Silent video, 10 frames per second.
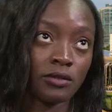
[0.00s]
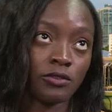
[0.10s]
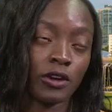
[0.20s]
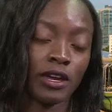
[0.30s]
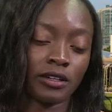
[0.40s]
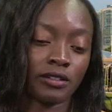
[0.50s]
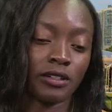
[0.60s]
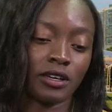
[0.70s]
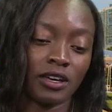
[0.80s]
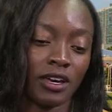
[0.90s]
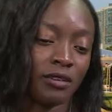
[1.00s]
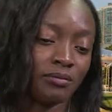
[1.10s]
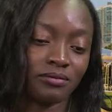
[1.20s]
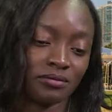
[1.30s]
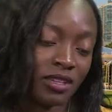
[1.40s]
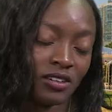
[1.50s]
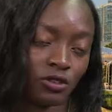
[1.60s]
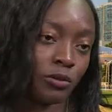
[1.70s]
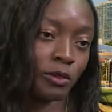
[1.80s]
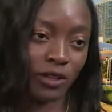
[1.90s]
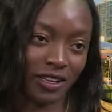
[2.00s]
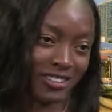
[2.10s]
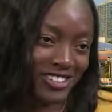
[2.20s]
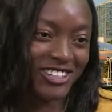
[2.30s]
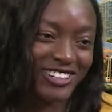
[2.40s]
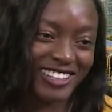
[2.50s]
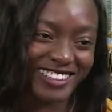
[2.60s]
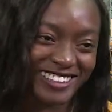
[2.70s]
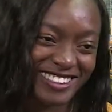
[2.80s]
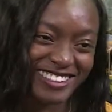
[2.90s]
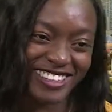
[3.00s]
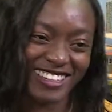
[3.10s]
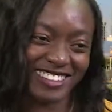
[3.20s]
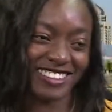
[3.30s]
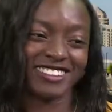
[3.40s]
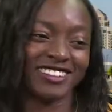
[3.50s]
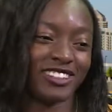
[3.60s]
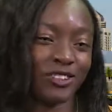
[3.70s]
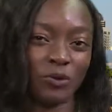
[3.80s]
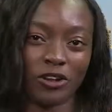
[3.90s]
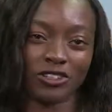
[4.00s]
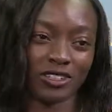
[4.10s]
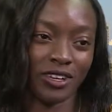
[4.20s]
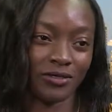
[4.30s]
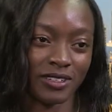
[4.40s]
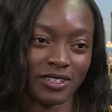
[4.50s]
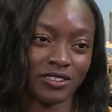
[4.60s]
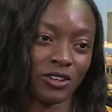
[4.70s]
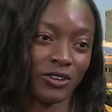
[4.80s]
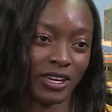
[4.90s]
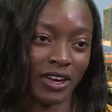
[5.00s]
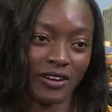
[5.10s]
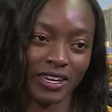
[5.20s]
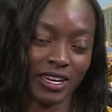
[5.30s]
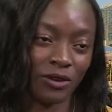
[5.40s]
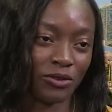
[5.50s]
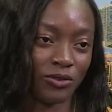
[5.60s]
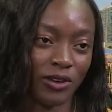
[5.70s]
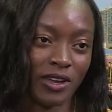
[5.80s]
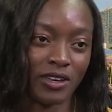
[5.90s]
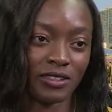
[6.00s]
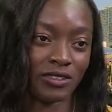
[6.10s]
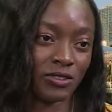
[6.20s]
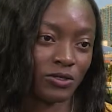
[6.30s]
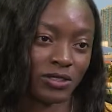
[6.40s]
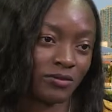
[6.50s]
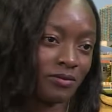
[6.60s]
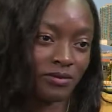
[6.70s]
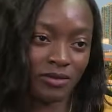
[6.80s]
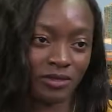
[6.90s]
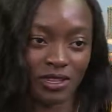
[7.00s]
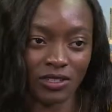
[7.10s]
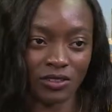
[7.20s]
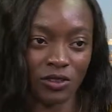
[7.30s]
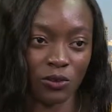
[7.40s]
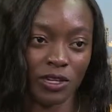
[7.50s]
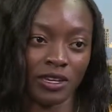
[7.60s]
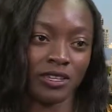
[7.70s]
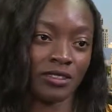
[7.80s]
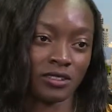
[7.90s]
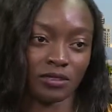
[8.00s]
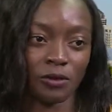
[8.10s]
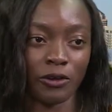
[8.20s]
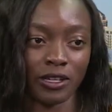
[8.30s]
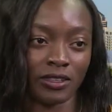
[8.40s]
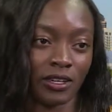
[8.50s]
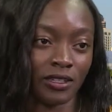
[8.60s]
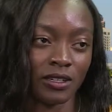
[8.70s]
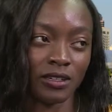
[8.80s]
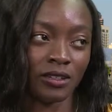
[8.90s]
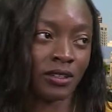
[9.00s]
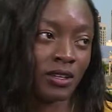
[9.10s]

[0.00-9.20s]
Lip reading: of track, I'm a normal college student, so like watching Netflix, going out, hanging out with friends, doing things on the weekends, exploring Atlanta,